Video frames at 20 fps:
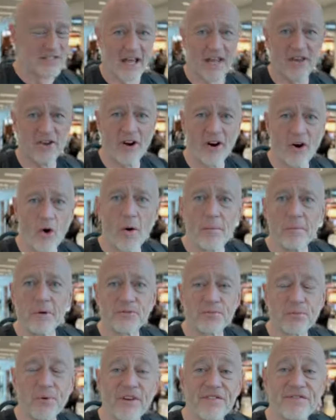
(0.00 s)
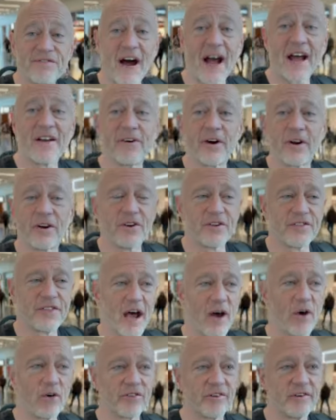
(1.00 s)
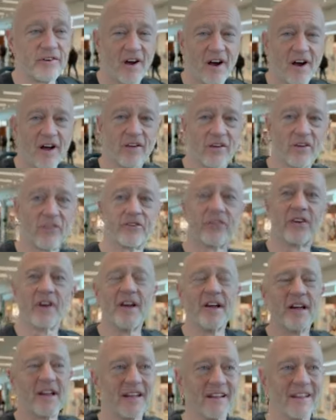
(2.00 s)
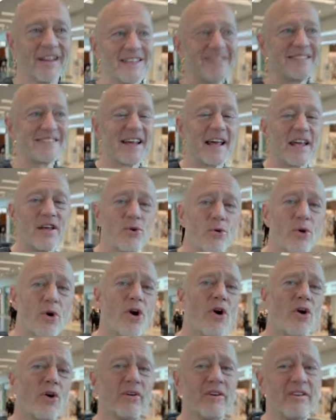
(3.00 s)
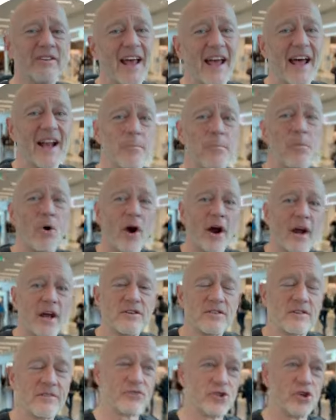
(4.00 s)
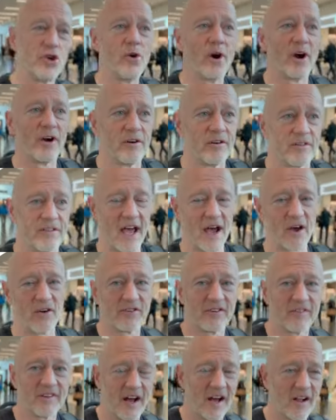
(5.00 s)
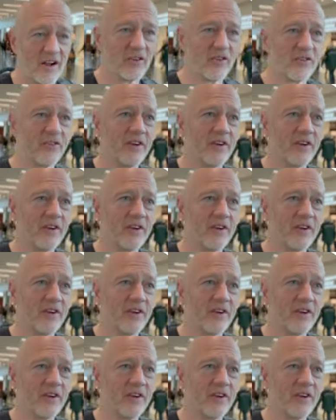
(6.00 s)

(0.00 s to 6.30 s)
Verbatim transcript: and your home is worth $500,000. And let's say you owed, you had a mortgage of $200,000.